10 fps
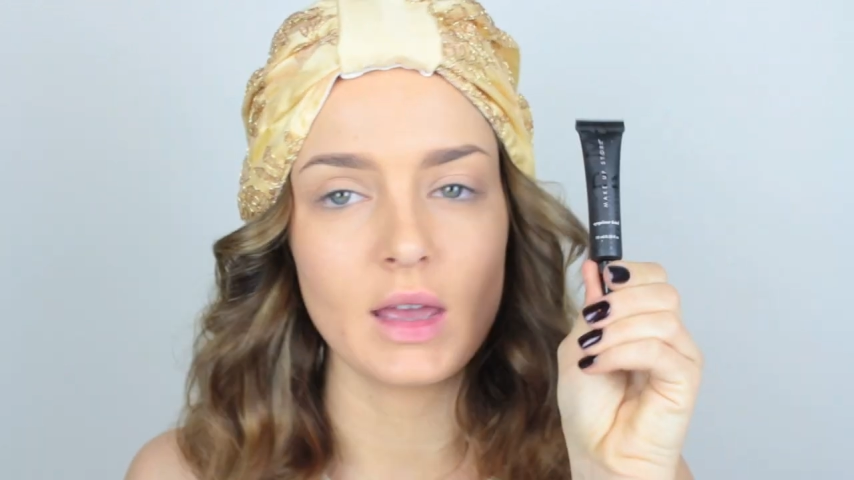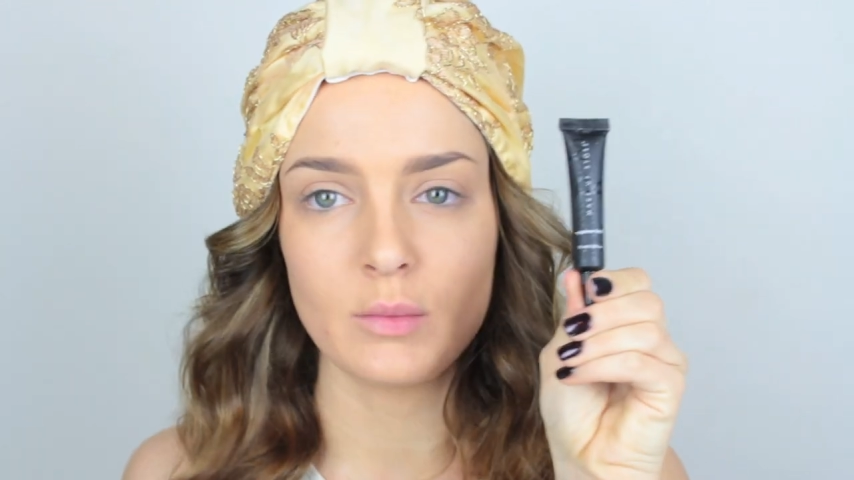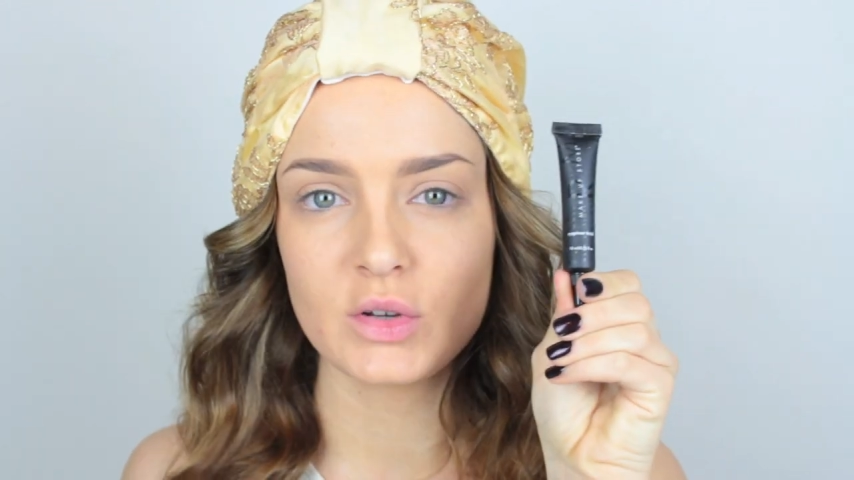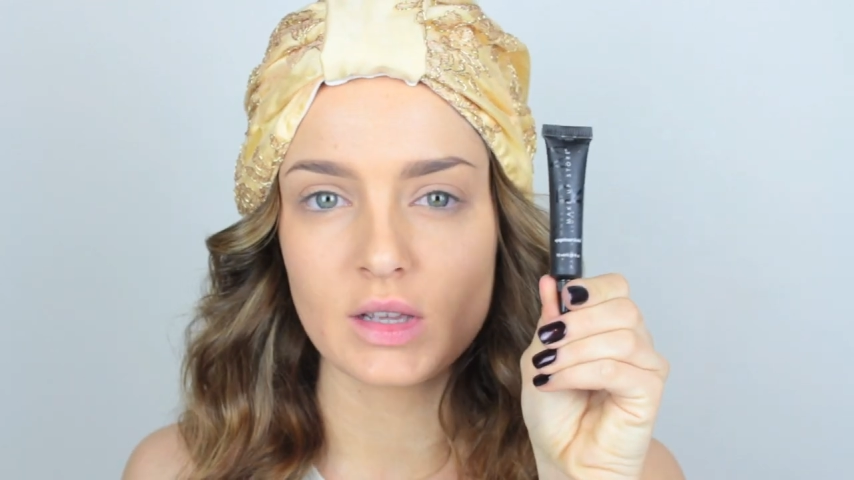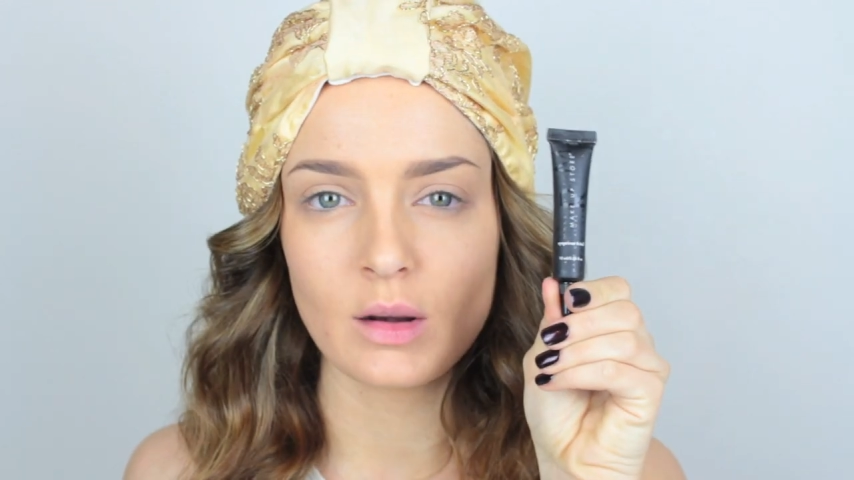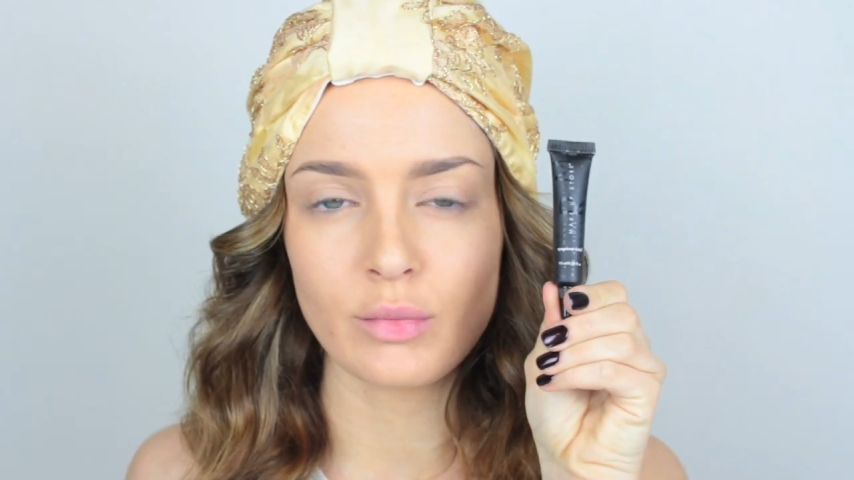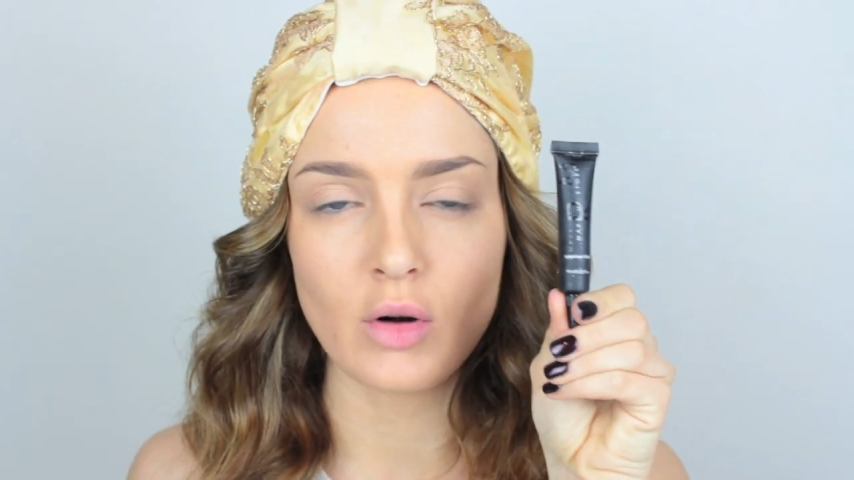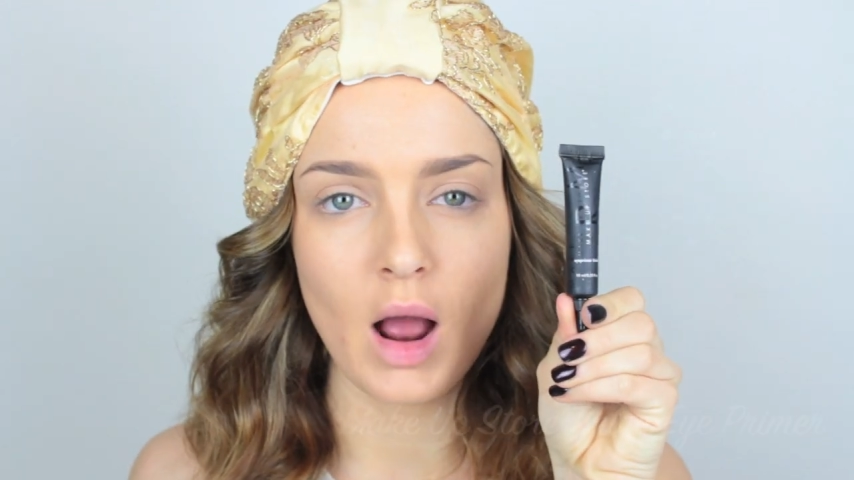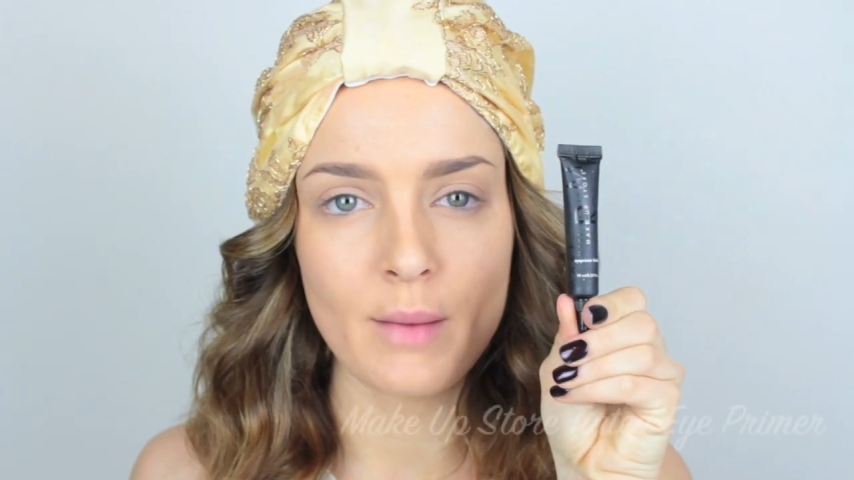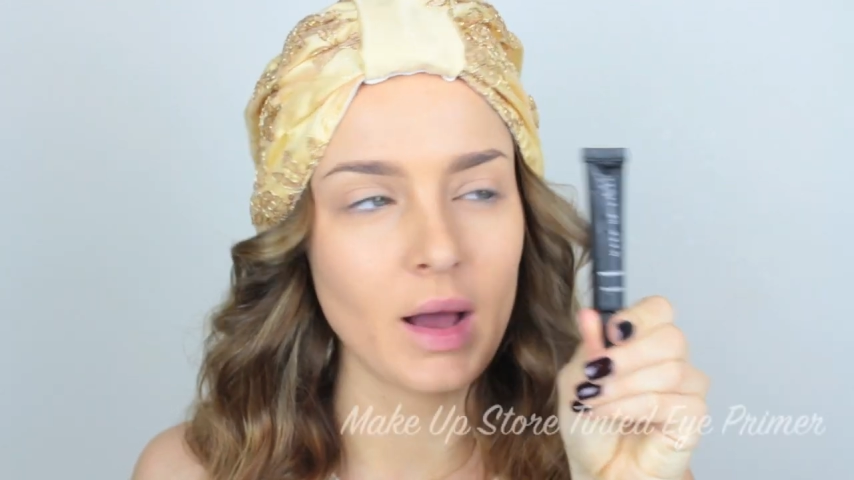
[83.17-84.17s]
And I'm just going to
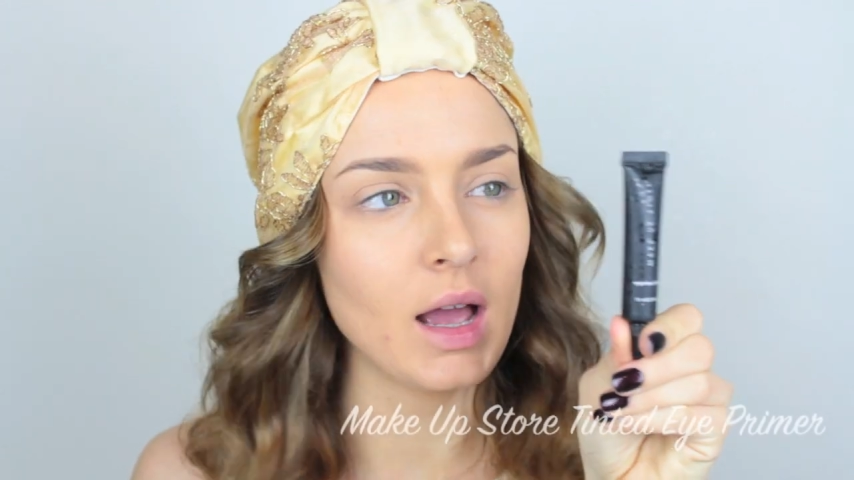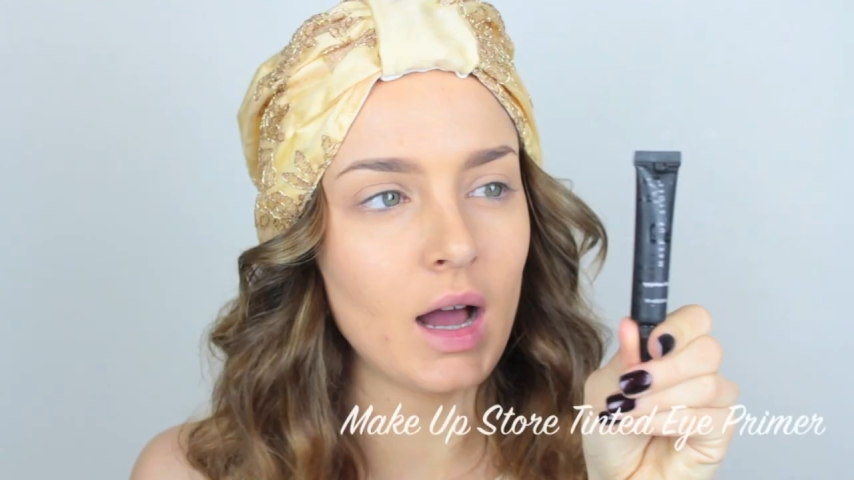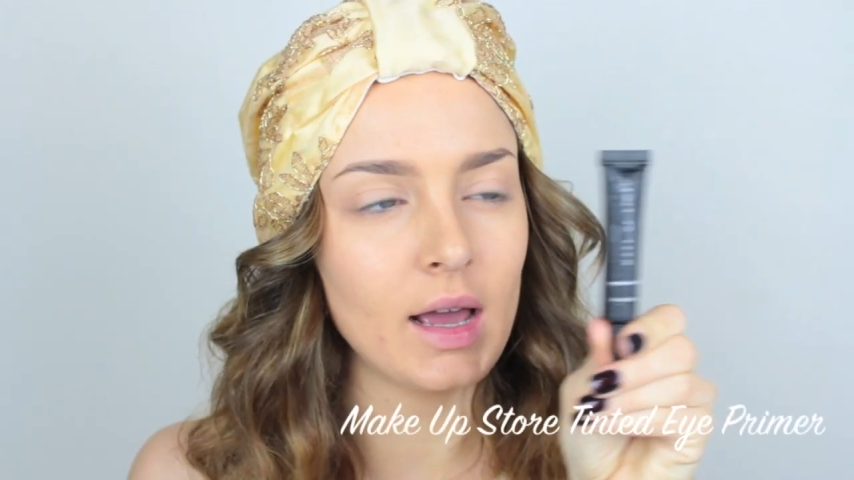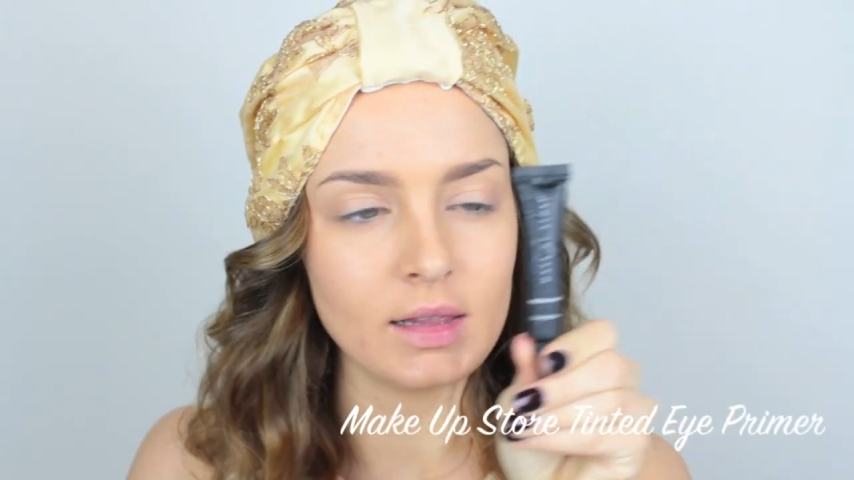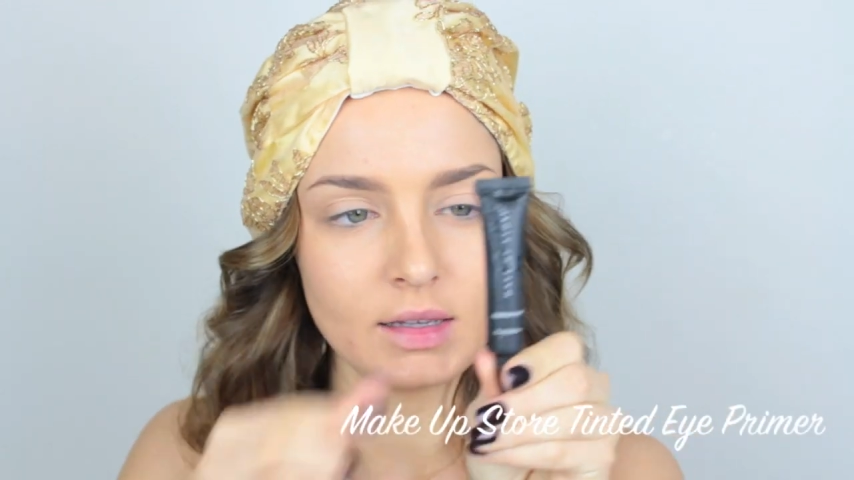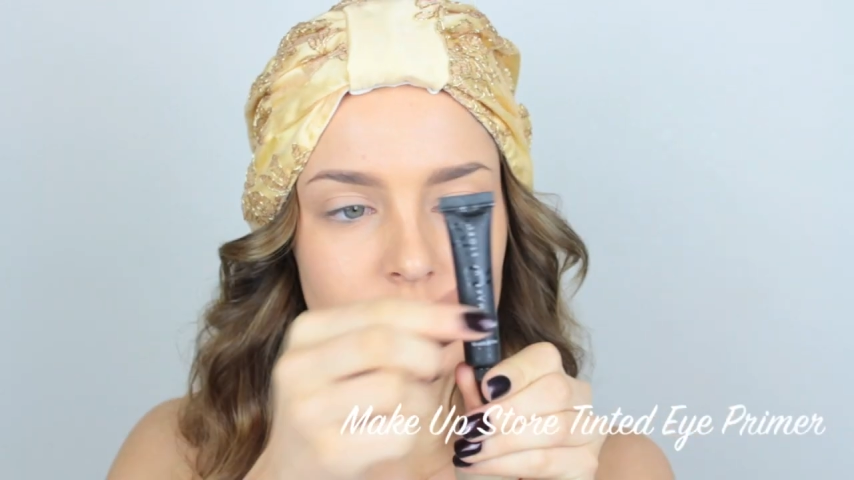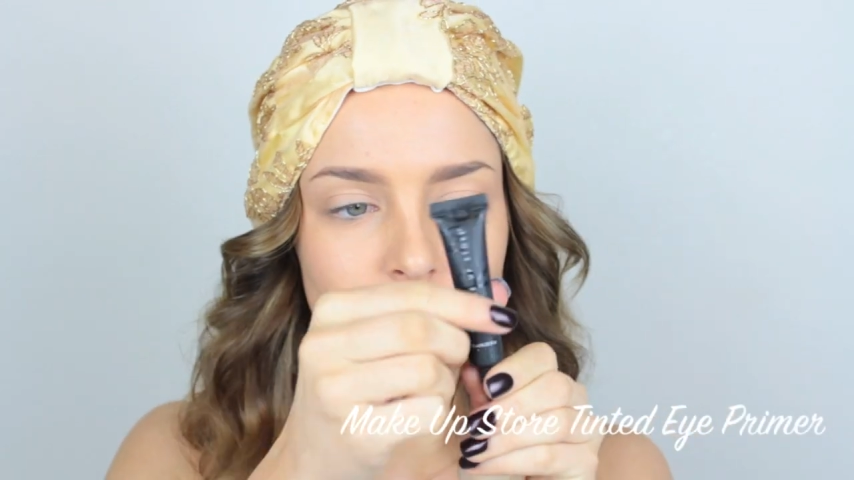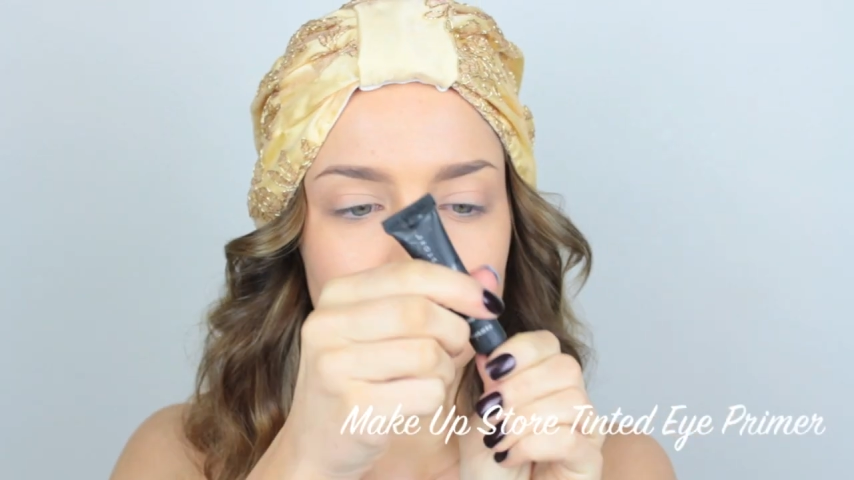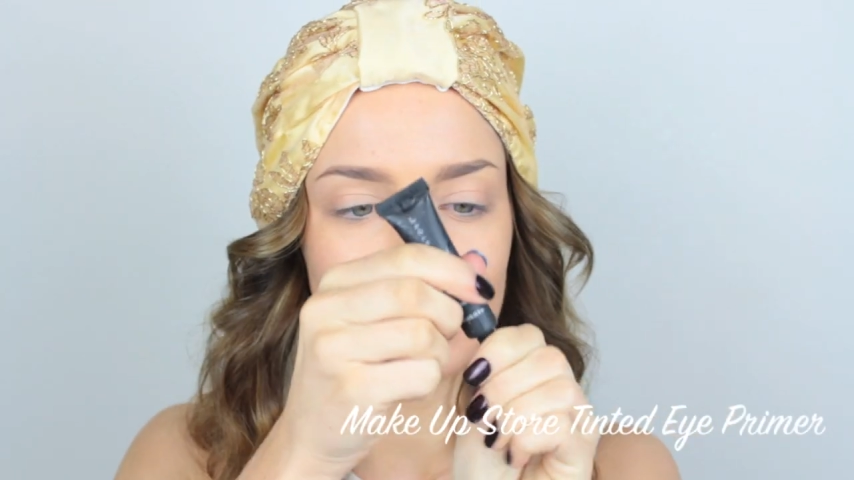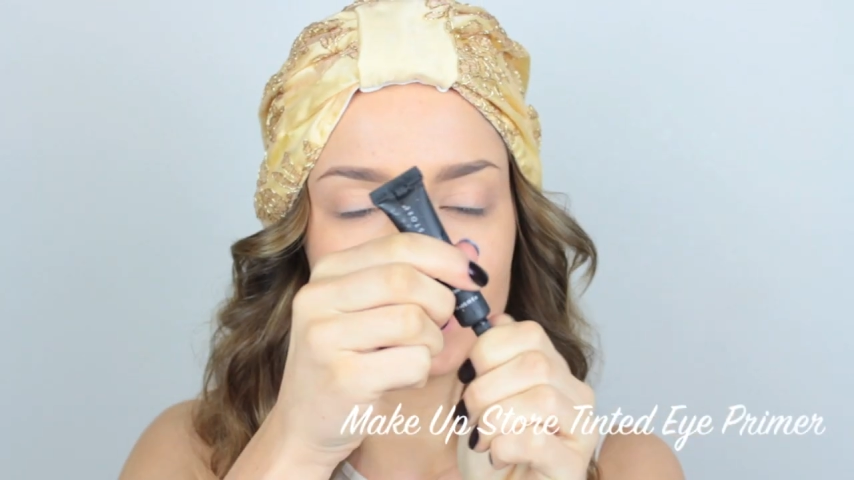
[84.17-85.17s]
prime my eyelids with a